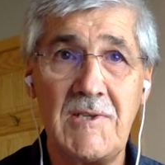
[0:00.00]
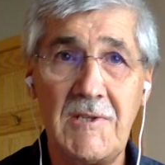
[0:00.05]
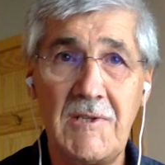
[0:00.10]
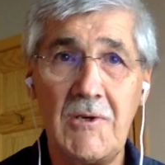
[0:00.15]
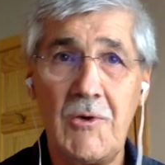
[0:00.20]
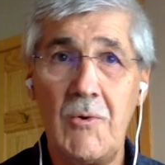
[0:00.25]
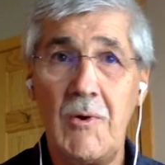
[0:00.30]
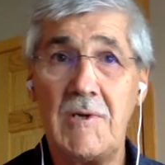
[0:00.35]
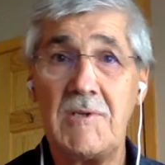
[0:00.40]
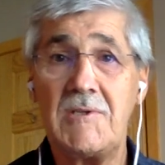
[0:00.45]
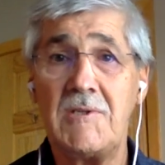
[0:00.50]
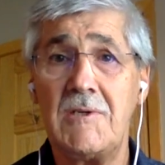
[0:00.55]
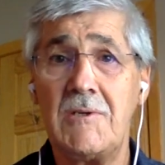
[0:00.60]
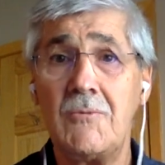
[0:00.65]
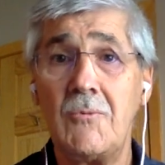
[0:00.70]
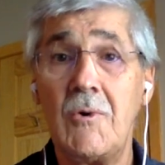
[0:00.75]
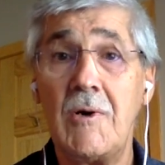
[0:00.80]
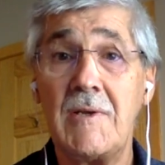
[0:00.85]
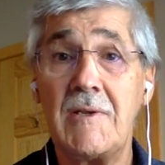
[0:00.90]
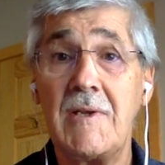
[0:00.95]
question,
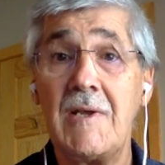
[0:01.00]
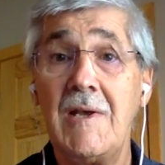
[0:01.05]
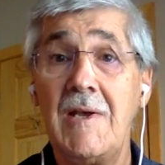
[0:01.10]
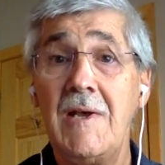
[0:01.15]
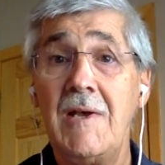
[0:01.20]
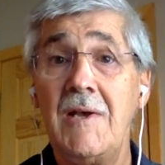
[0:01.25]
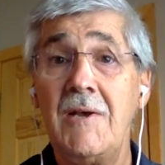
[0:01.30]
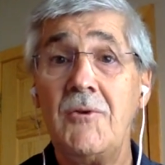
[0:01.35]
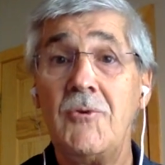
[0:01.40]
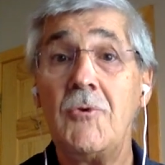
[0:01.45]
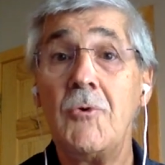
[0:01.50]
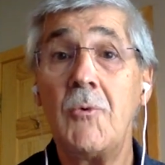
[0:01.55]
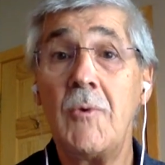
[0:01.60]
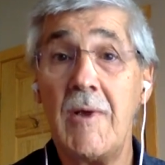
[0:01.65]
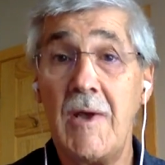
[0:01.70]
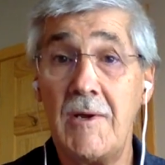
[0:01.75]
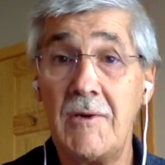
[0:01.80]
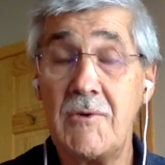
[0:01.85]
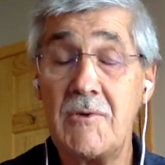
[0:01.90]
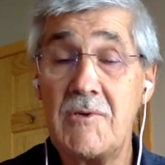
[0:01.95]
what do we
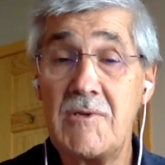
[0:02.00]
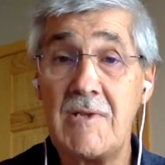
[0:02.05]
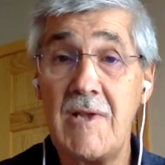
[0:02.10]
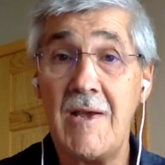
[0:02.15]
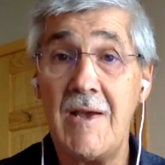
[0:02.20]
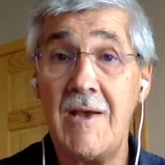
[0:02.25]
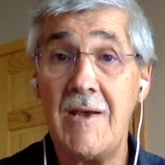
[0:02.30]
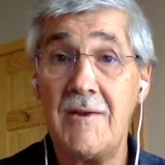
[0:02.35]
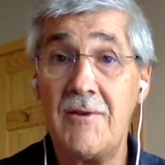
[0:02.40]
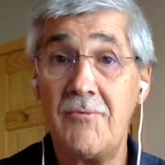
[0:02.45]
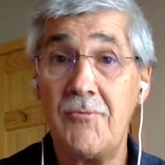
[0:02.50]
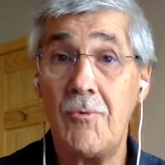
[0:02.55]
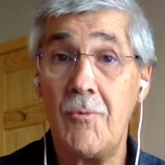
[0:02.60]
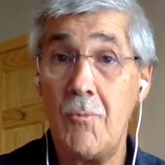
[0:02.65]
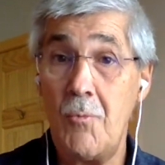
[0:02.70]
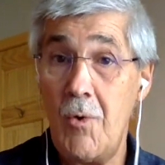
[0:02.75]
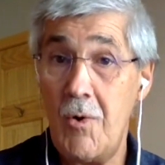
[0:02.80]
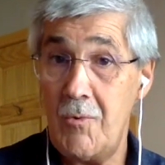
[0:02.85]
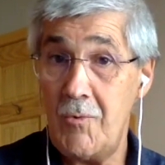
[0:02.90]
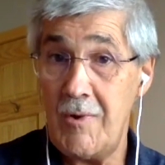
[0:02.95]
understand from
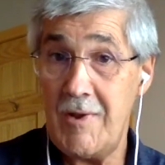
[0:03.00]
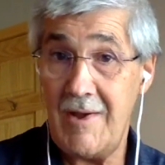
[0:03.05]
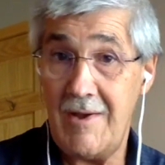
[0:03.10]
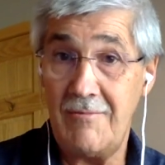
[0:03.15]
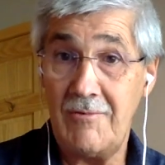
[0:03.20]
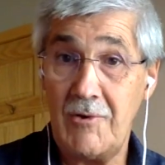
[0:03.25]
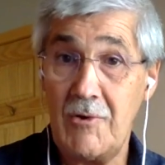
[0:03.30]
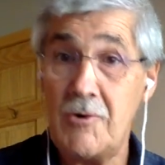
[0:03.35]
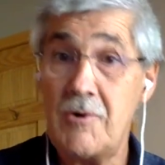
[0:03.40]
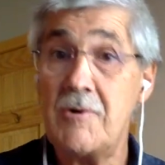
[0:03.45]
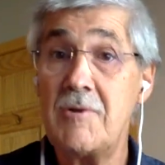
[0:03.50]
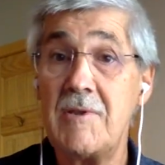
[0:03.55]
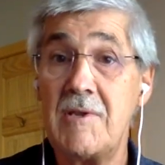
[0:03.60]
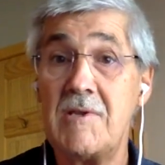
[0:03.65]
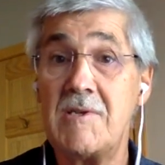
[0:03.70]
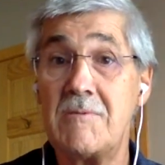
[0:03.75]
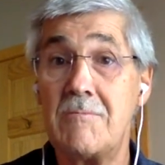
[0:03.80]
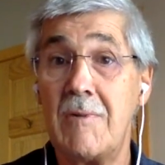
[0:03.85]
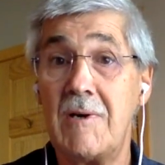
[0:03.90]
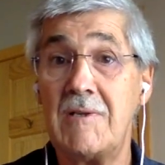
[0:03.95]
what we have learned these
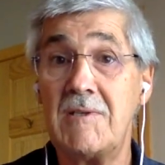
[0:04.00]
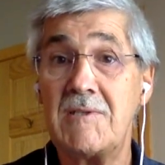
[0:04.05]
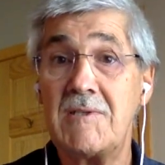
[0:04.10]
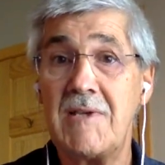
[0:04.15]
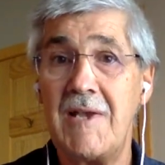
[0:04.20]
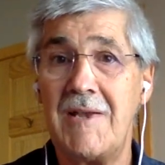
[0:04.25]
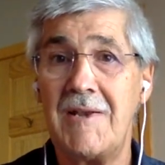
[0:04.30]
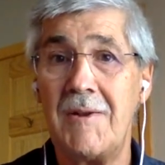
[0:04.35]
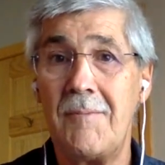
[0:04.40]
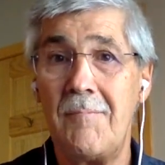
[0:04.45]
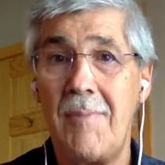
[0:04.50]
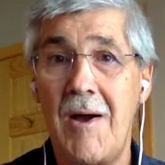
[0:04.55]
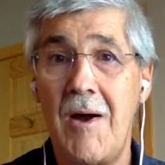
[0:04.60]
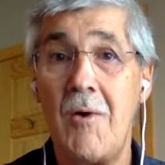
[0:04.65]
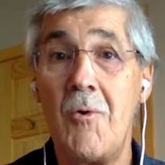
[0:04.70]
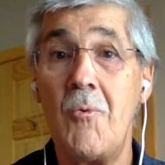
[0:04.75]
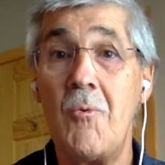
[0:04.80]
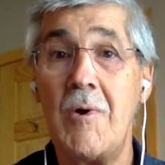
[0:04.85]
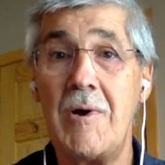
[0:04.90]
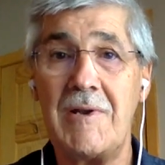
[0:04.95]
months and about
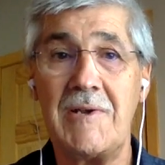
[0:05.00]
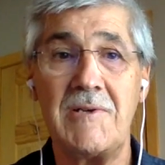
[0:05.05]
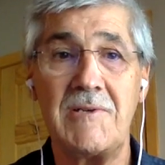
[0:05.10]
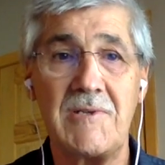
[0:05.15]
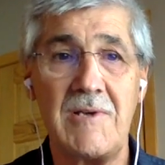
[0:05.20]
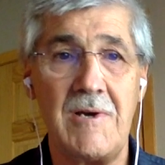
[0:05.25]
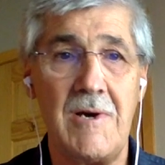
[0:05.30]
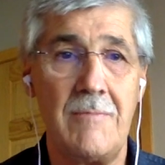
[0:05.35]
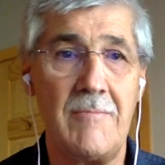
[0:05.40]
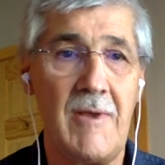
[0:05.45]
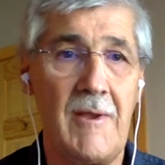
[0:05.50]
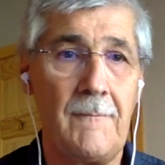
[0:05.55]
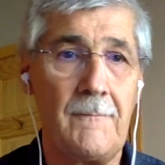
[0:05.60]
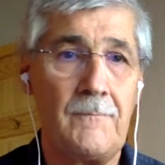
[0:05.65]
what is coming?